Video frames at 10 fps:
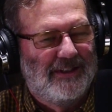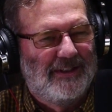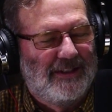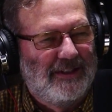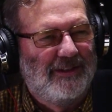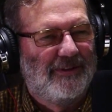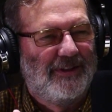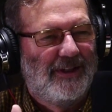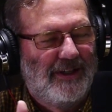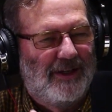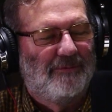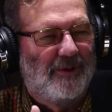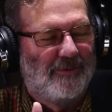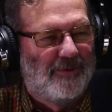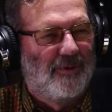even the
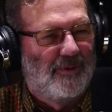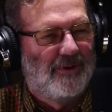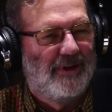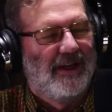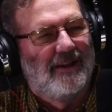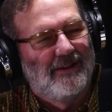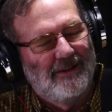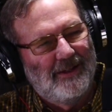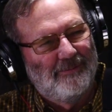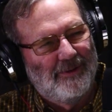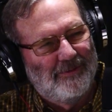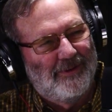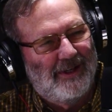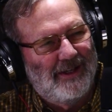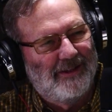number 4 and the number
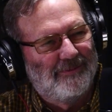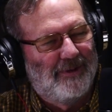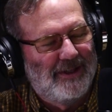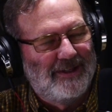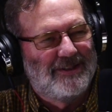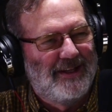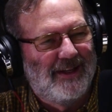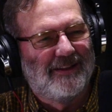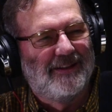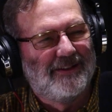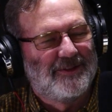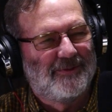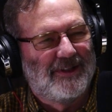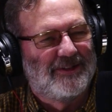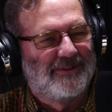5 by his death and his
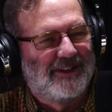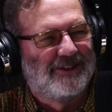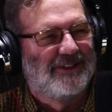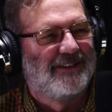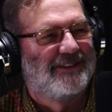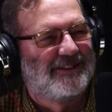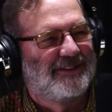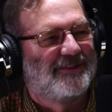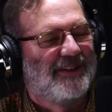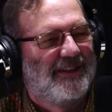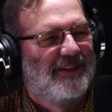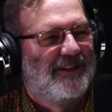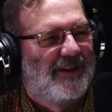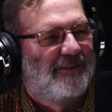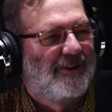resurrection. It's just
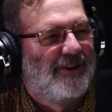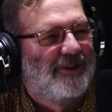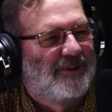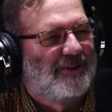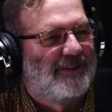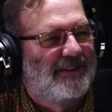a very cool